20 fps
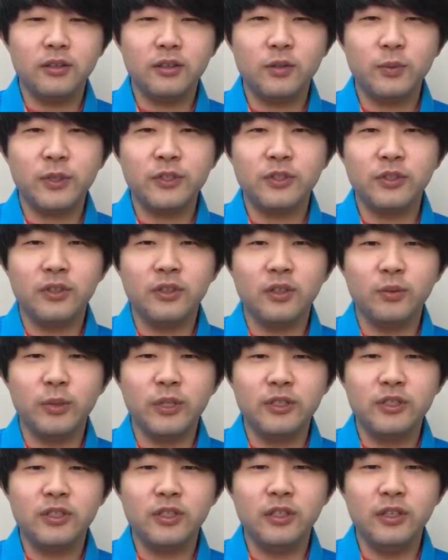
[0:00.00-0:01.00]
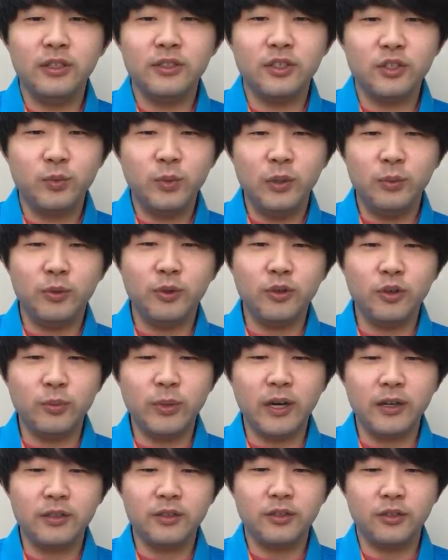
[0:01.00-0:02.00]
especially in the big cities, as people go
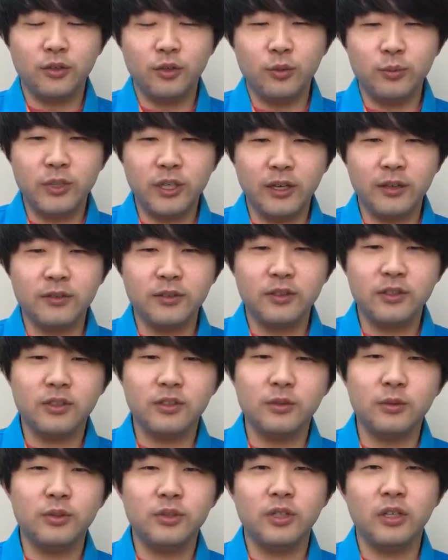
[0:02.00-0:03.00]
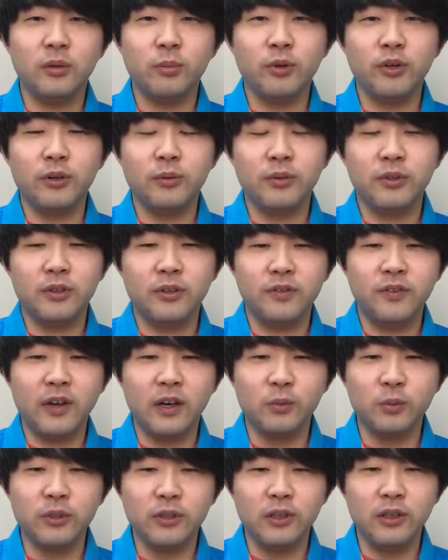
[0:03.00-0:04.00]
back to their hometowns to celebrate with their
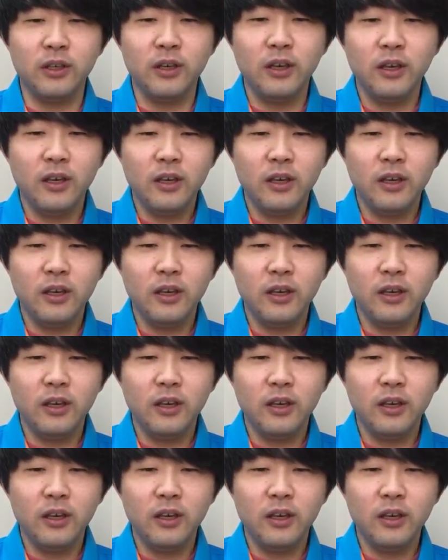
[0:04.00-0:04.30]
family